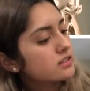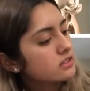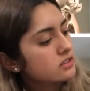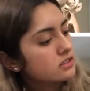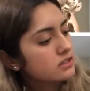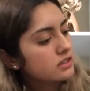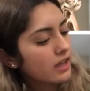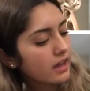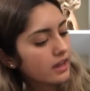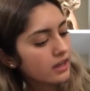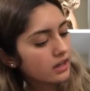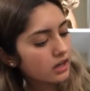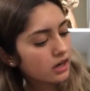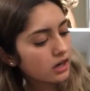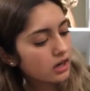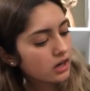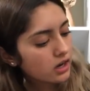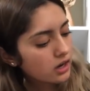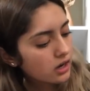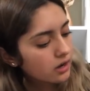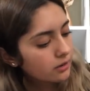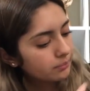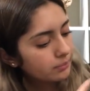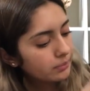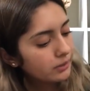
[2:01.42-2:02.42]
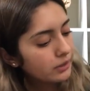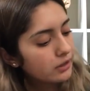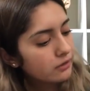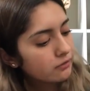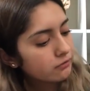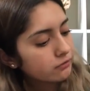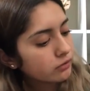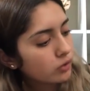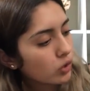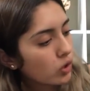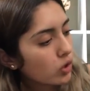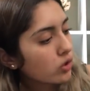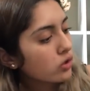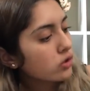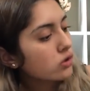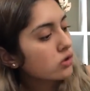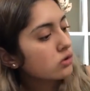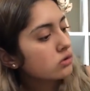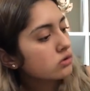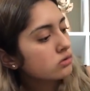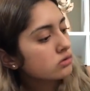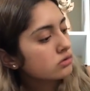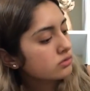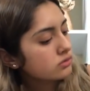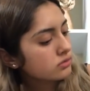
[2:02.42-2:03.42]
this like pretty
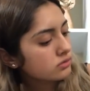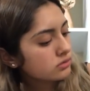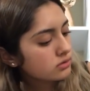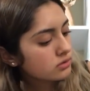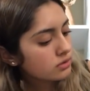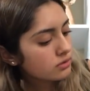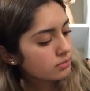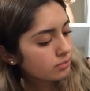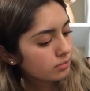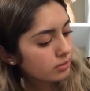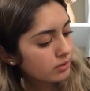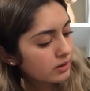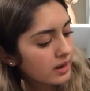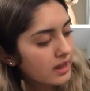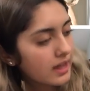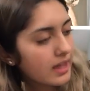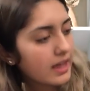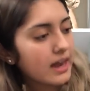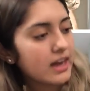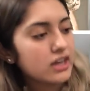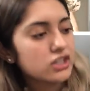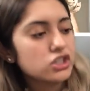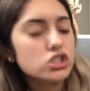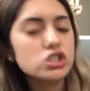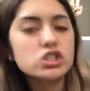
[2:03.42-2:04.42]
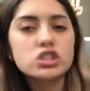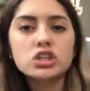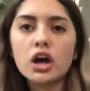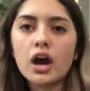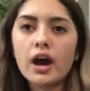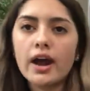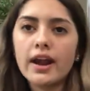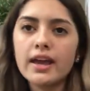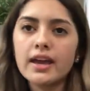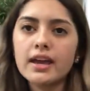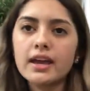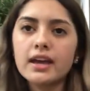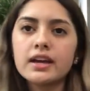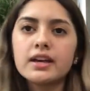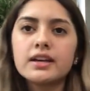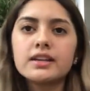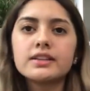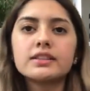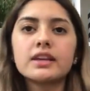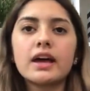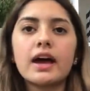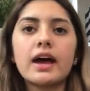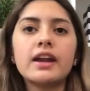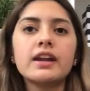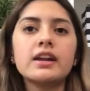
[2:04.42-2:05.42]
floral print, and I just got it
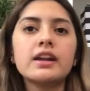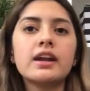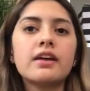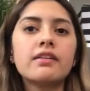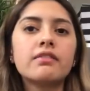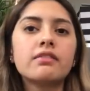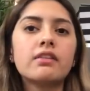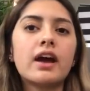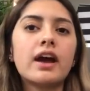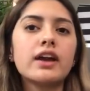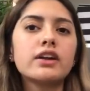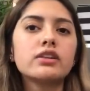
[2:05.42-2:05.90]
because I've never